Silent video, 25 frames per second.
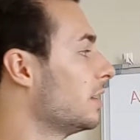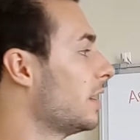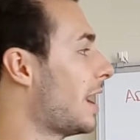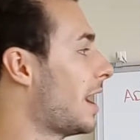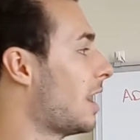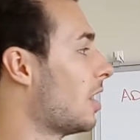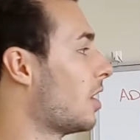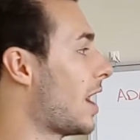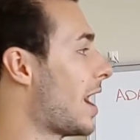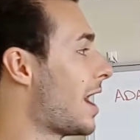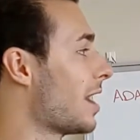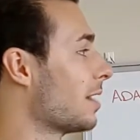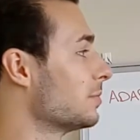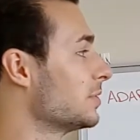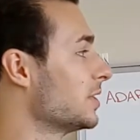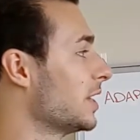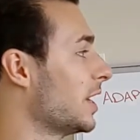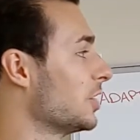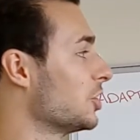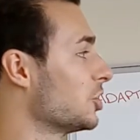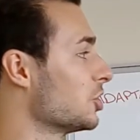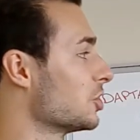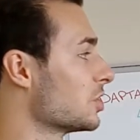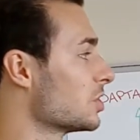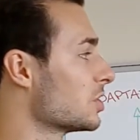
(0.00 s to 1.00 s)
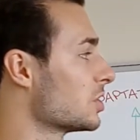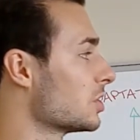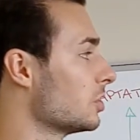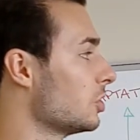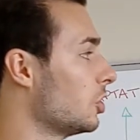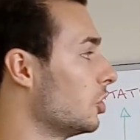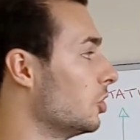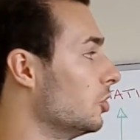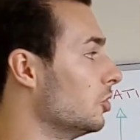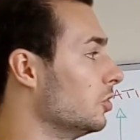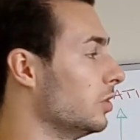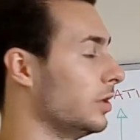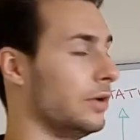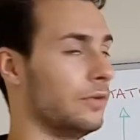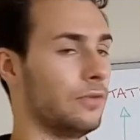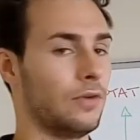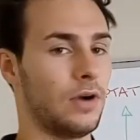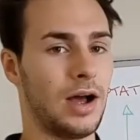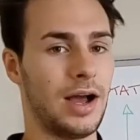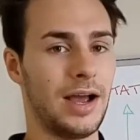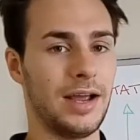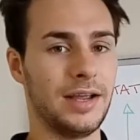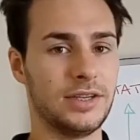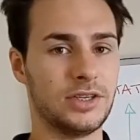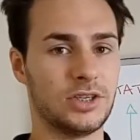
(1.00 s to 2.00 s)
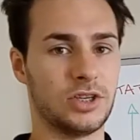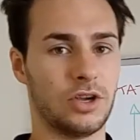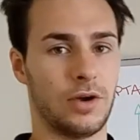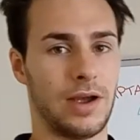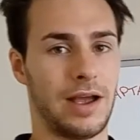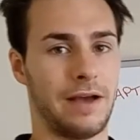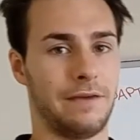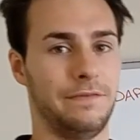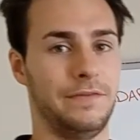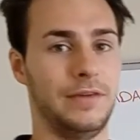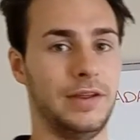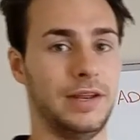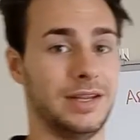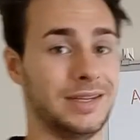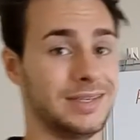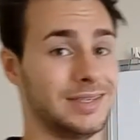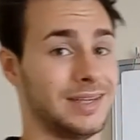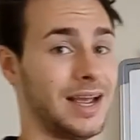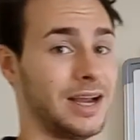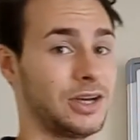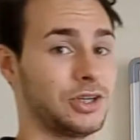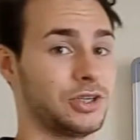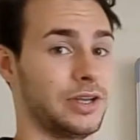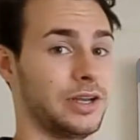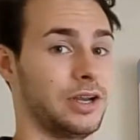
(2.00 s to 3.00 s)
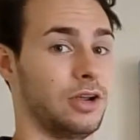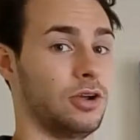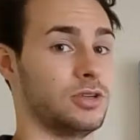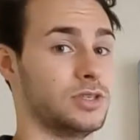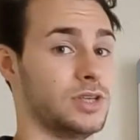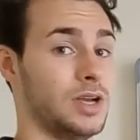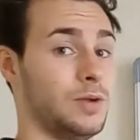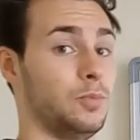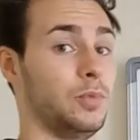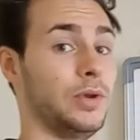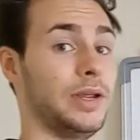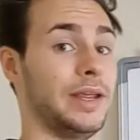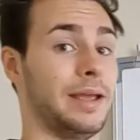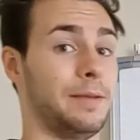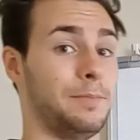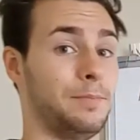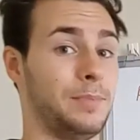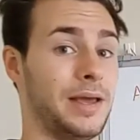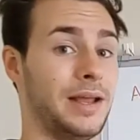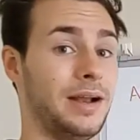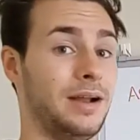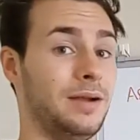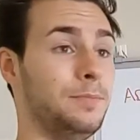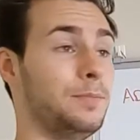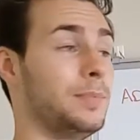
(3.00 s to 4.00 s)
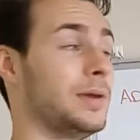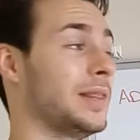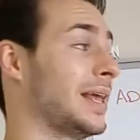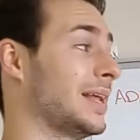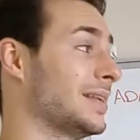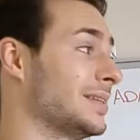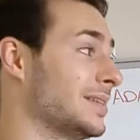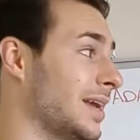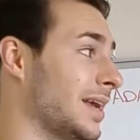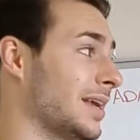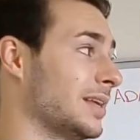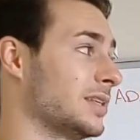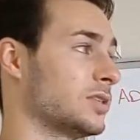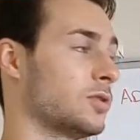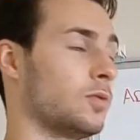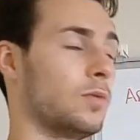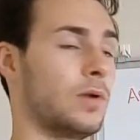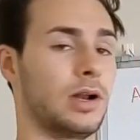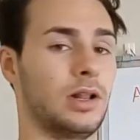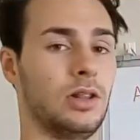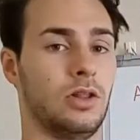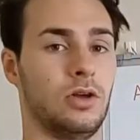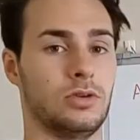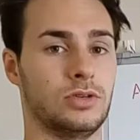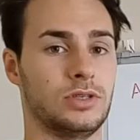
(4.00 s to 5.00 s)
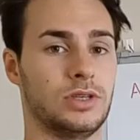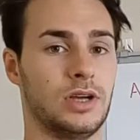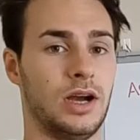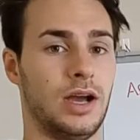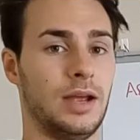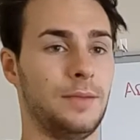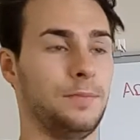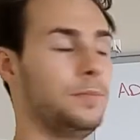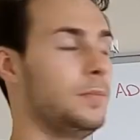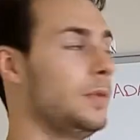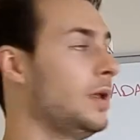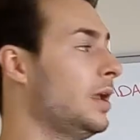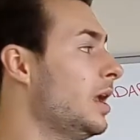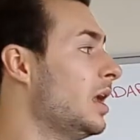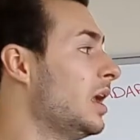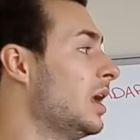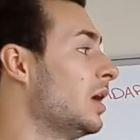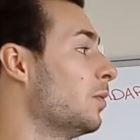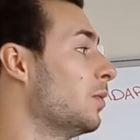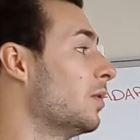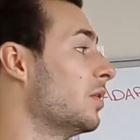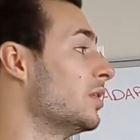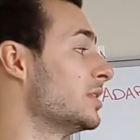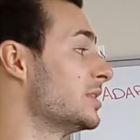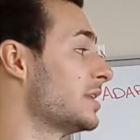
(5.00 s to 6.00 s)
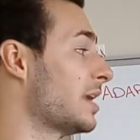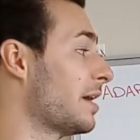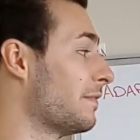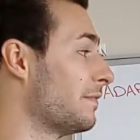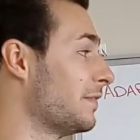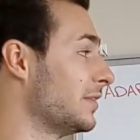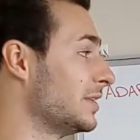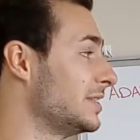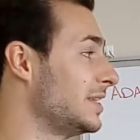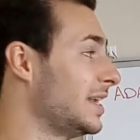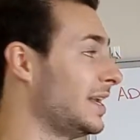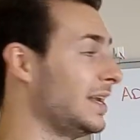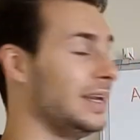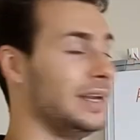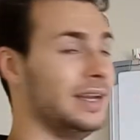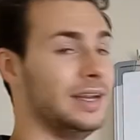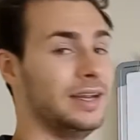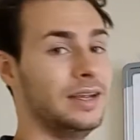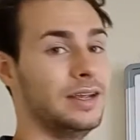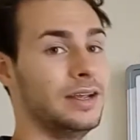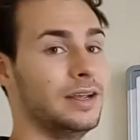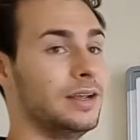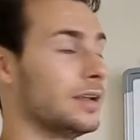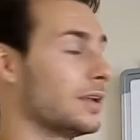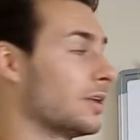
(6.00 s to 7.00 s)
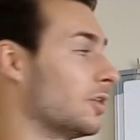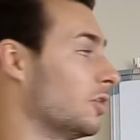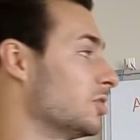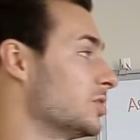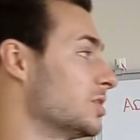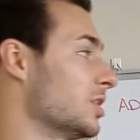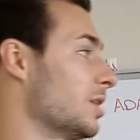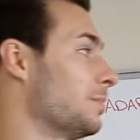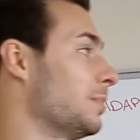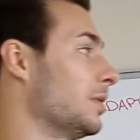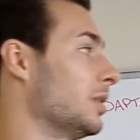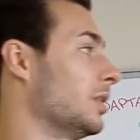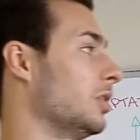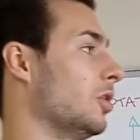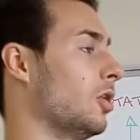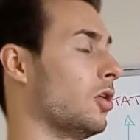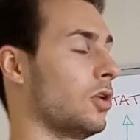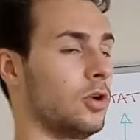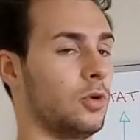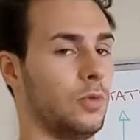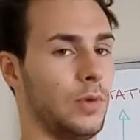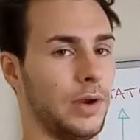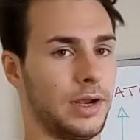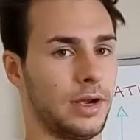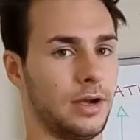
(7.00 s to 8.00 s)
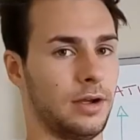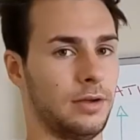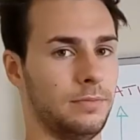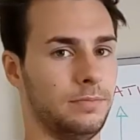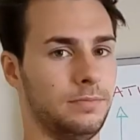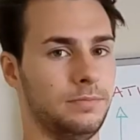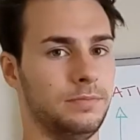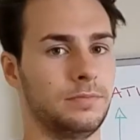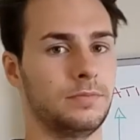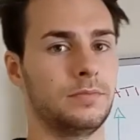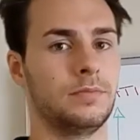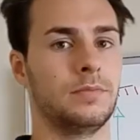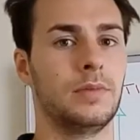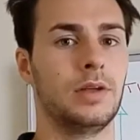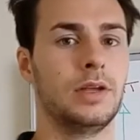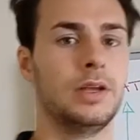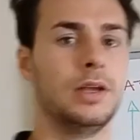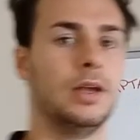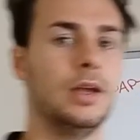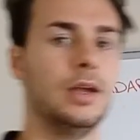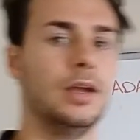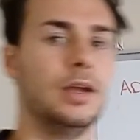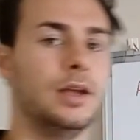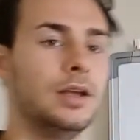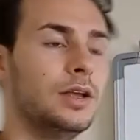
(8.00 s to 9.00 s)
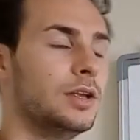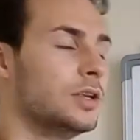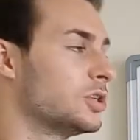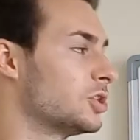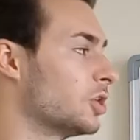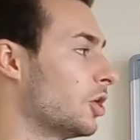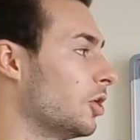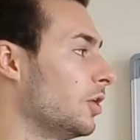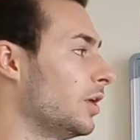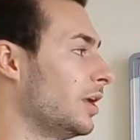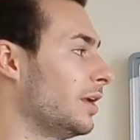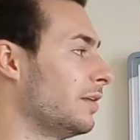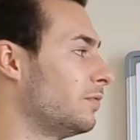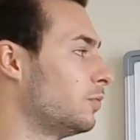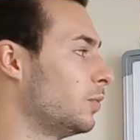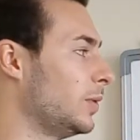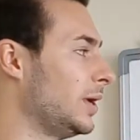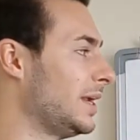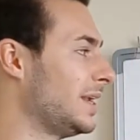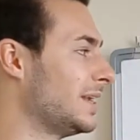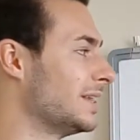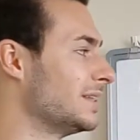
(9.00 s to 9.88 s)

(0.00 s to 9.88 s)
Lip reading: our adaptations slowly rise, so our fitness actually goes up, we get better, but that takes quite a long time, whereas our fatigue goes up a lot quicker. So if we